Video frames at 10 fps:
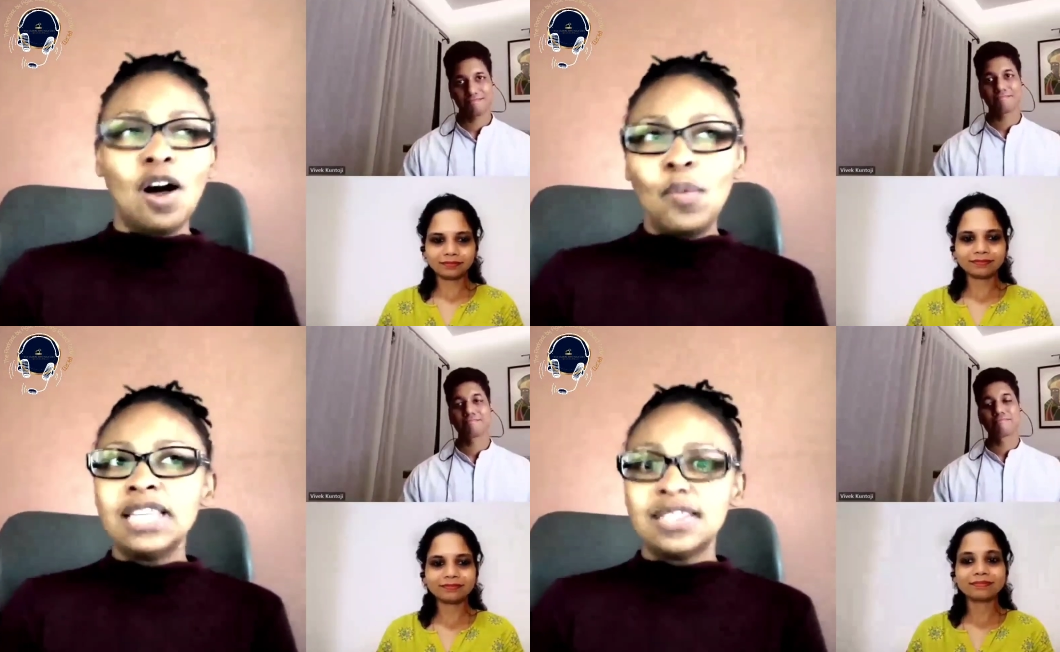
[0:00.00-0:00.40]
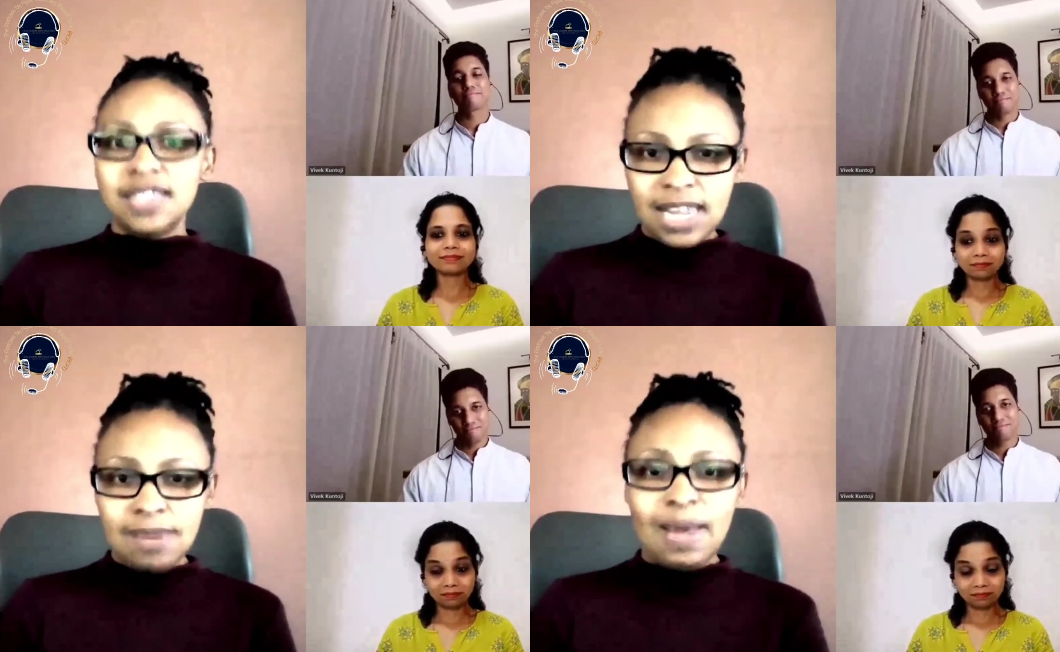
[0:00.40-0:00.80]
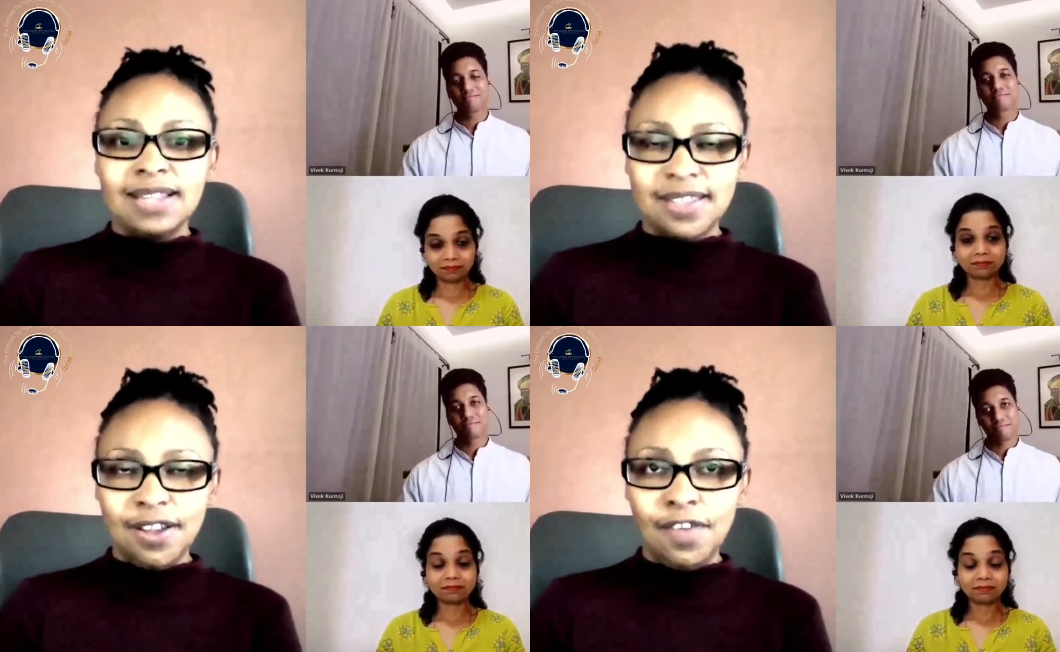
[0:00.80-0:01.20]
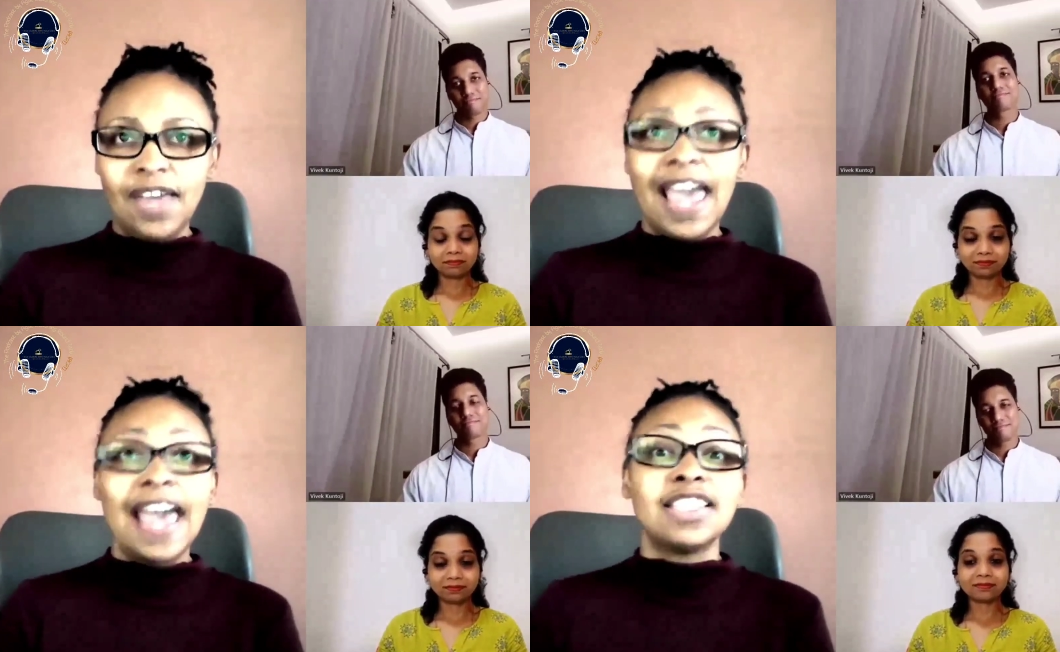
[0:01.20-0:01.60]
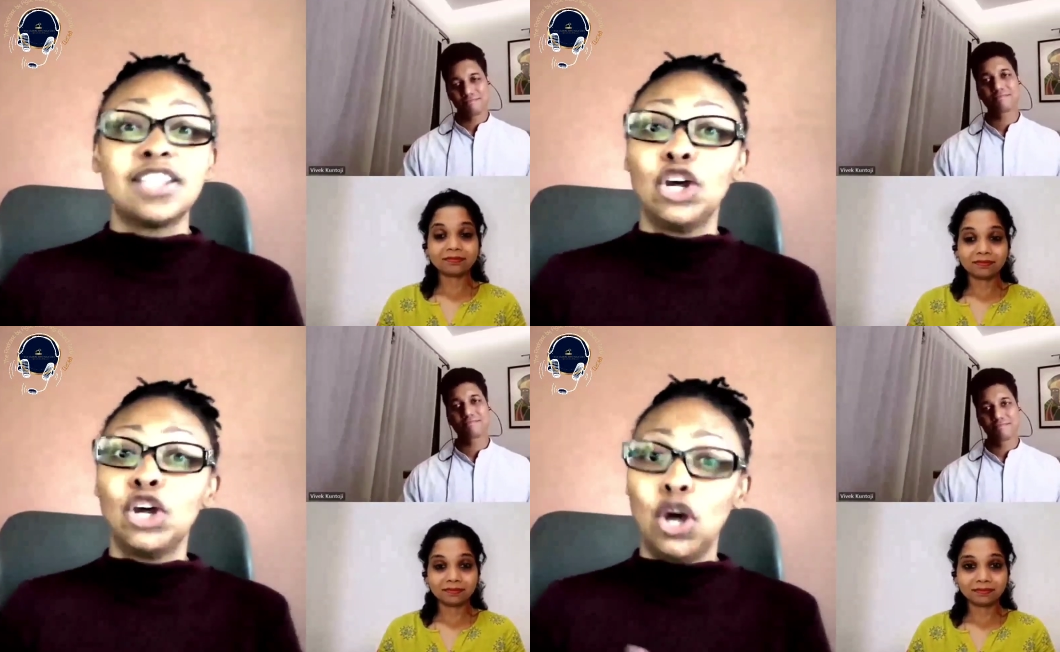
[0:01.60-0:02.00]
Speaker 1: I've always seen myself
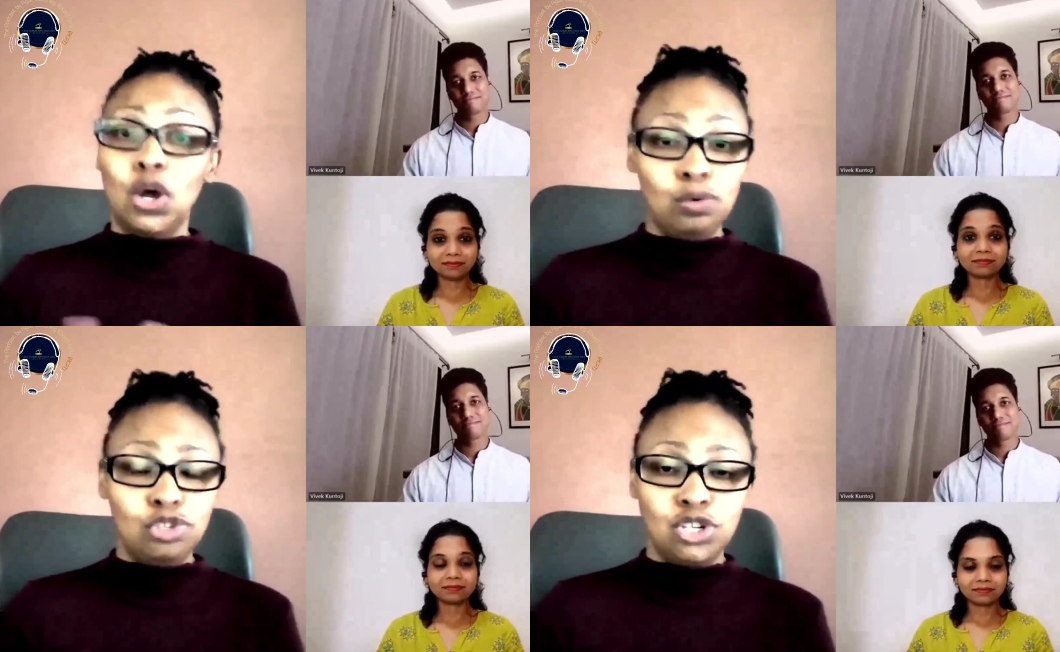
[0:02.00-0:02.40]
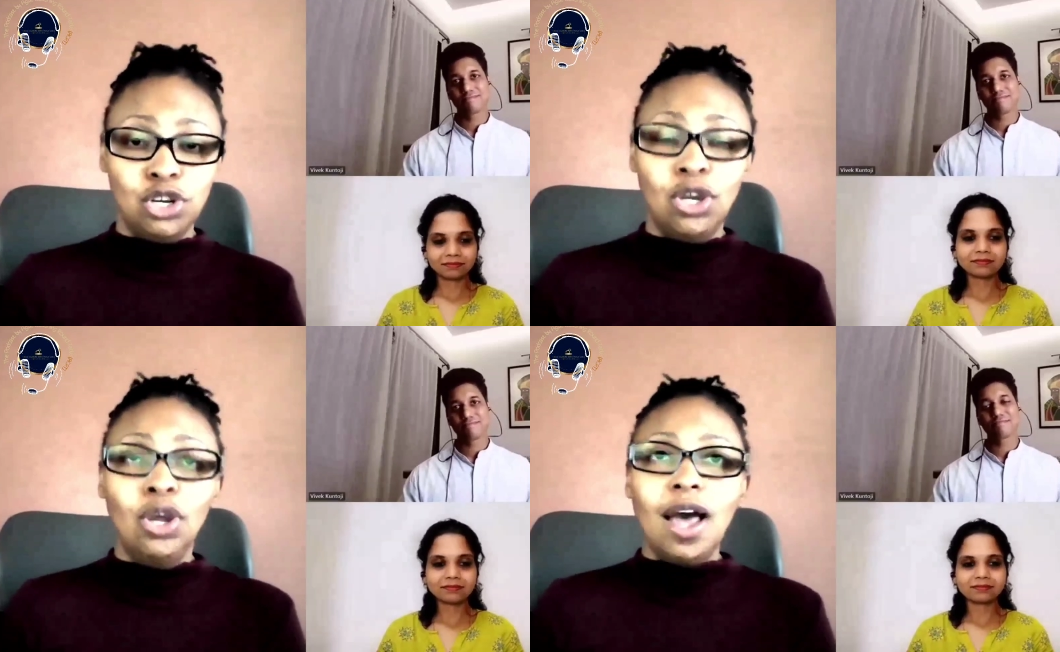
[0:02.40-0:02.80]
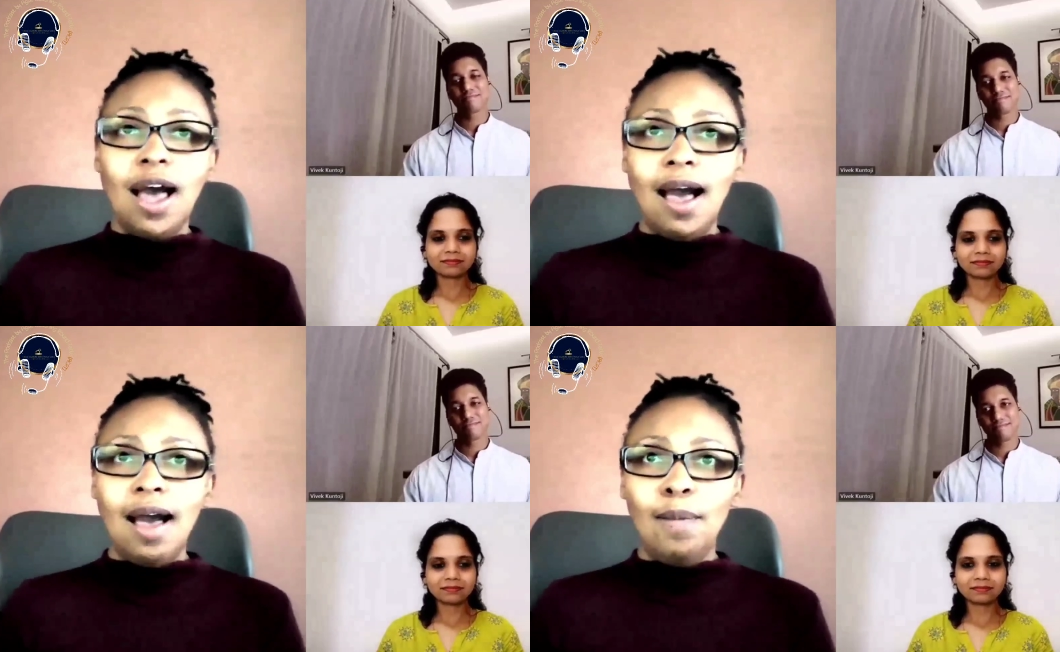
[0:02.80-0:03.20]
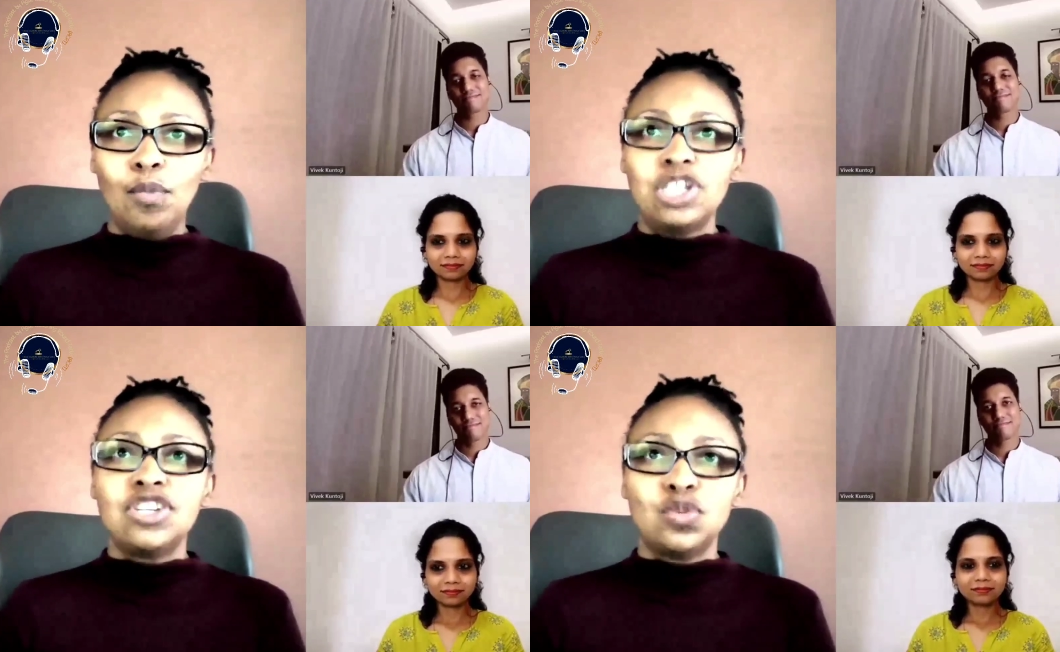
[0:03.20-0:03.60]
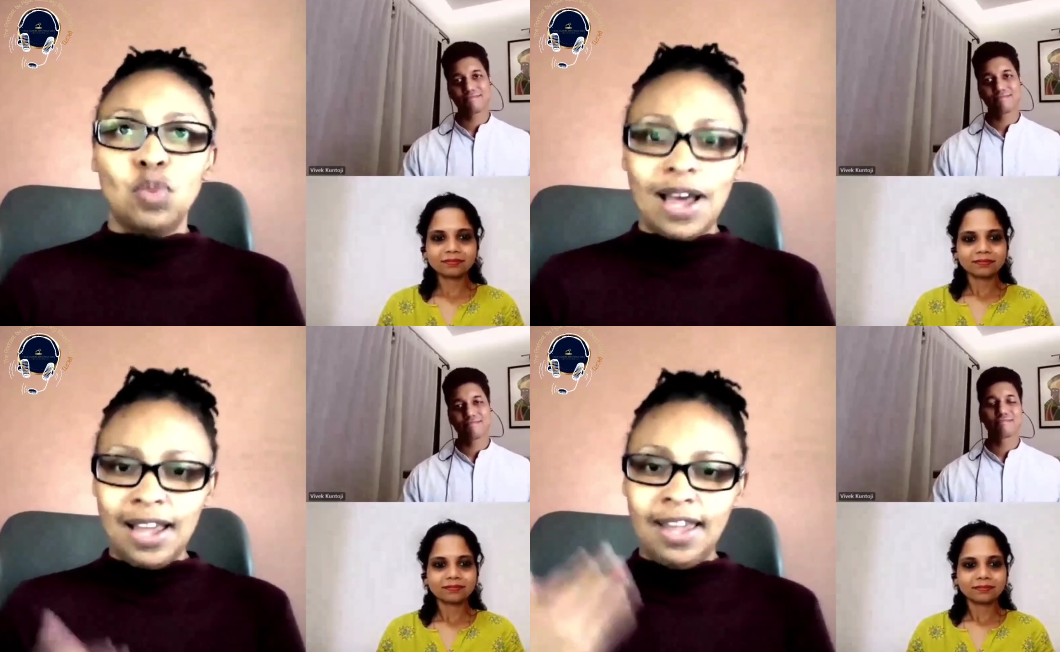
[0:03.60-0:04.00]
as a coach,
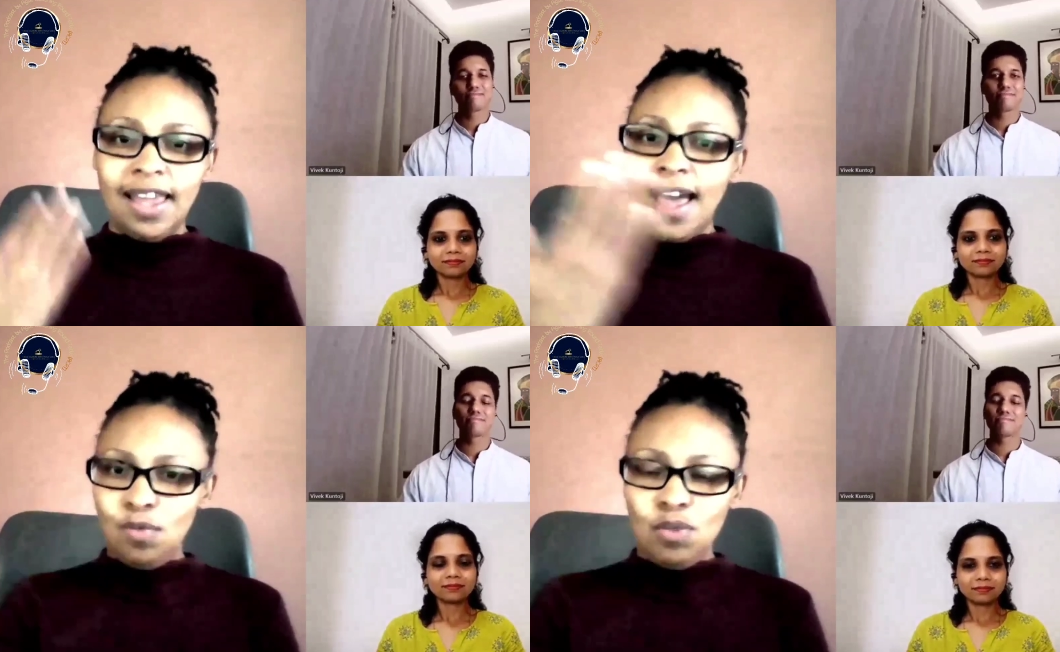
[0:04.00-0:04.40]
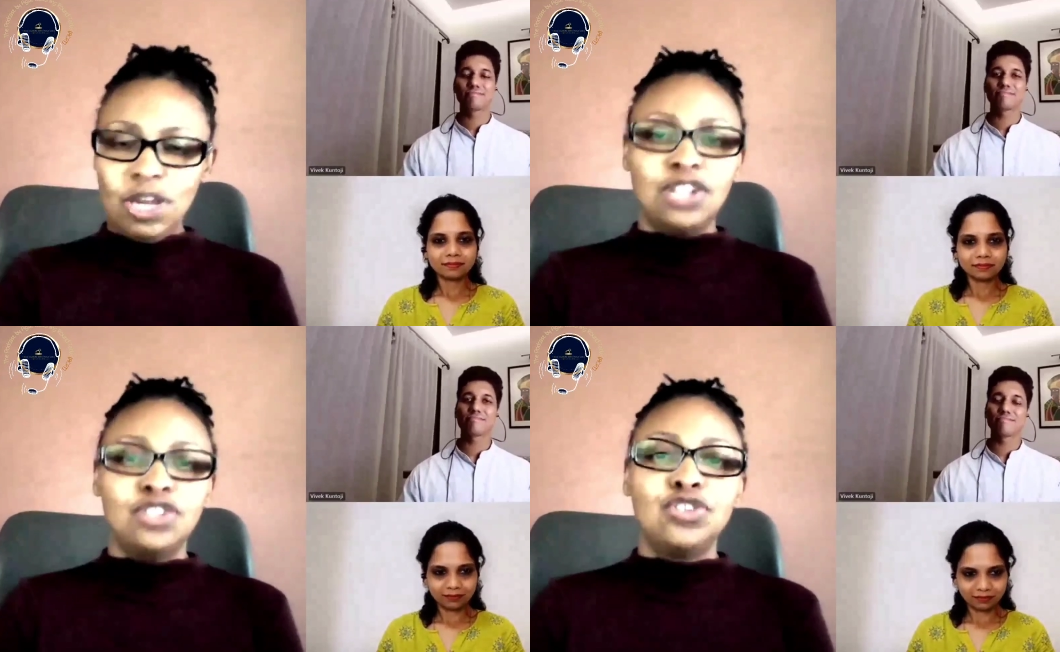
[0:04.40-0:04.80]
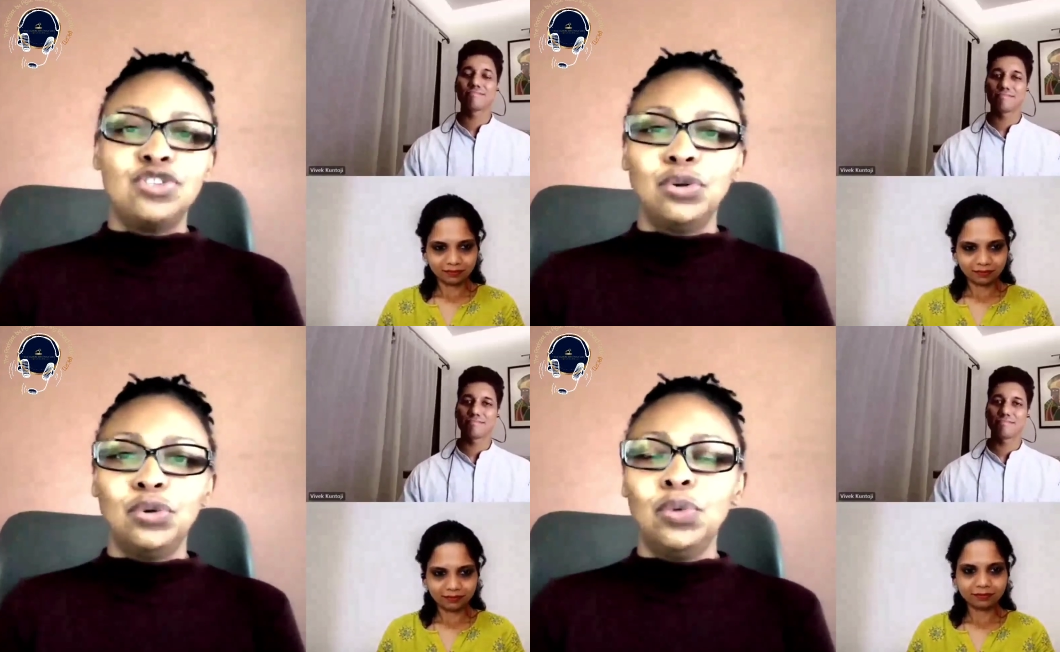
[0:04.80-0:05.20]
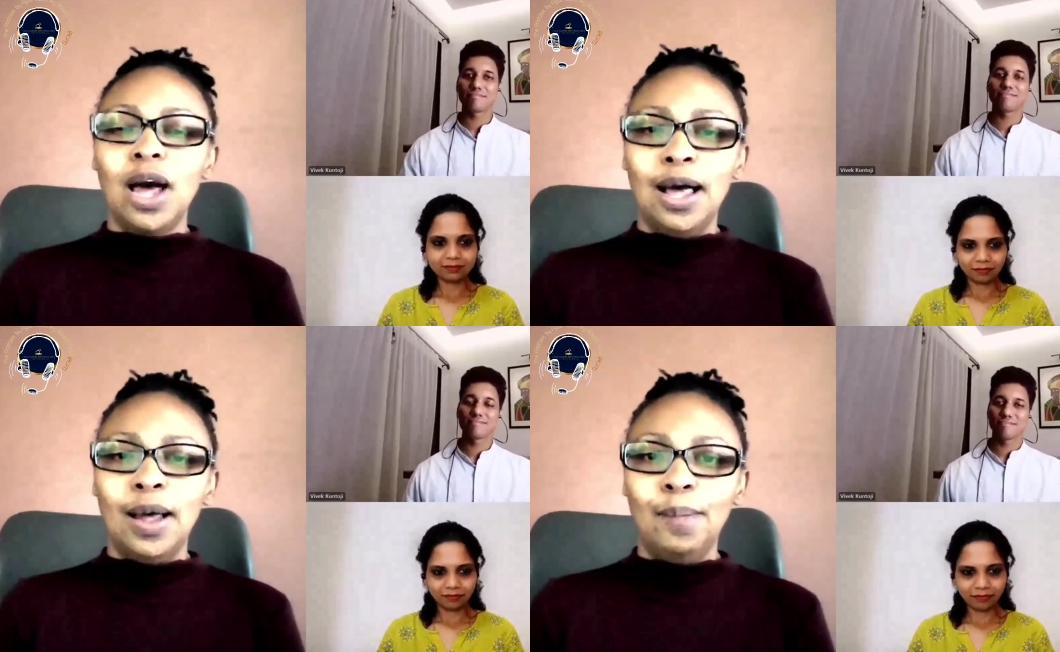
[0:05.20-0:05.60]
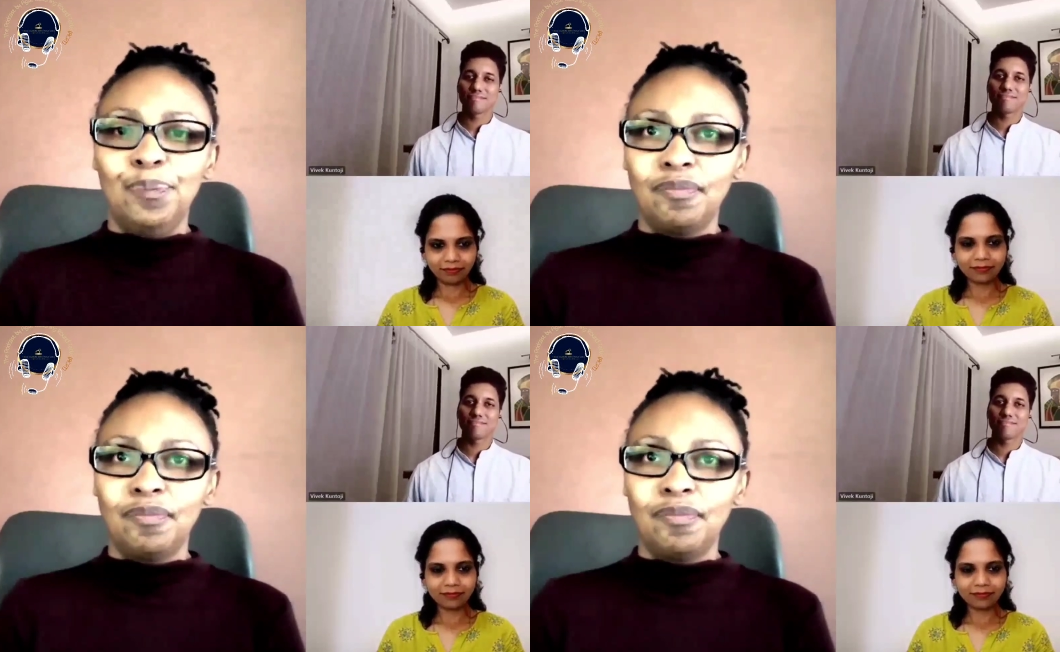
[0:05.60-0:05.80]
which is why I went into